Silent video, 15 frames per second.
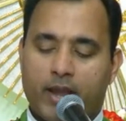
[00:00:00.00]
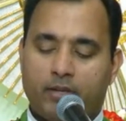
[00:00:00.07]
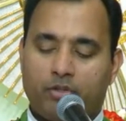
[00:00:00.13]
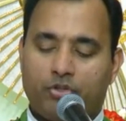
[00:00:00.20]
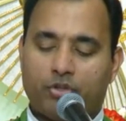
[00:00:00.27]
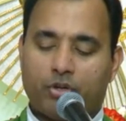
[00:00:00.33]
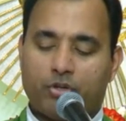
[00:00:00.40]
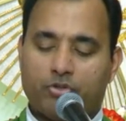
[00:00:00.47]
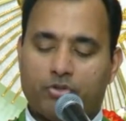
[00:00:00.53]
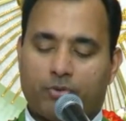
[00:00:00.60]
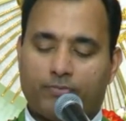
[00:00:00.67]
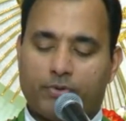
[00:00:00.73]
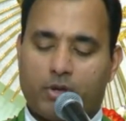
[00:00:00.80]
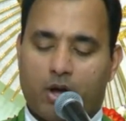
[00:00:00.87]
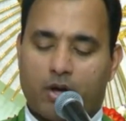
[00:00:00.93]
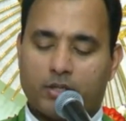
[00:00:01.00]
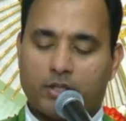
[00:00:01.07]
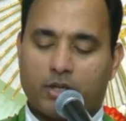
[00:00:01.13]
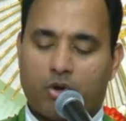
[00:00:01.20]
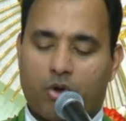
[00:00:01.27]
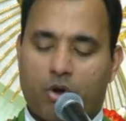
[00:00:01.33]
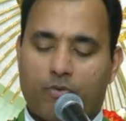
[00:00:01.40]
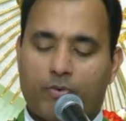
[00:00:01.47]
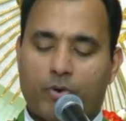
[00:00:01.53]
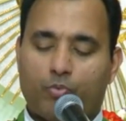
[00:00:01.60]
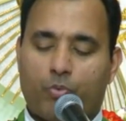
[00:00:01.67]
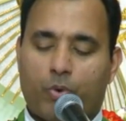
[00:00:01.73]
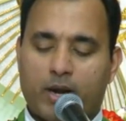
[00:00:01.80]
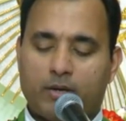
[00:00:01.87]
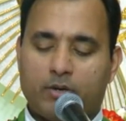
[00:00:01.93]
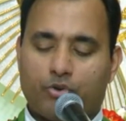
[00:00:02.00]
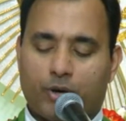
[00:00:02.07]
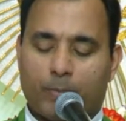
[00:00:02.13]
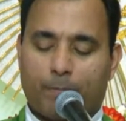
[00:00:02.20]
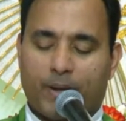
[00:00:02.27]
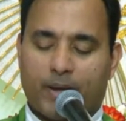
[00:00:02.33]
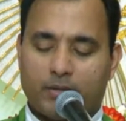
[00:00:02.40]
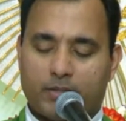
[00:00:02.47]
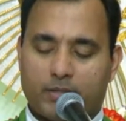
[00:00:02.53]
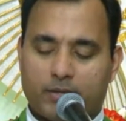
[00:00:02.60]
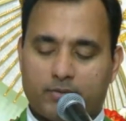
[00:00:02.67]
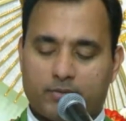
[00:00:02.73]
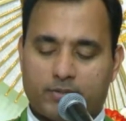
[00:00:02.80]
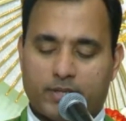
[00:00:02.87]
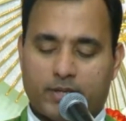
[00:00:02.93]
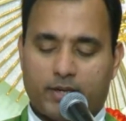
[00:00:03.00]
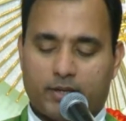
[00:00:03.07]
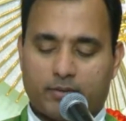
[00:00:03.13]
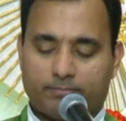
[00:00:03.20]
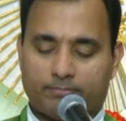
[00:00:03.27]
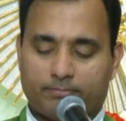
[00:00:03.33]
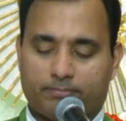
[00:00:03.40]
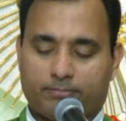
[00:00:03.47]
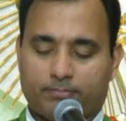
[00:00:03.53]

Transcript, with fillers: angels of God, over one repentant sinner.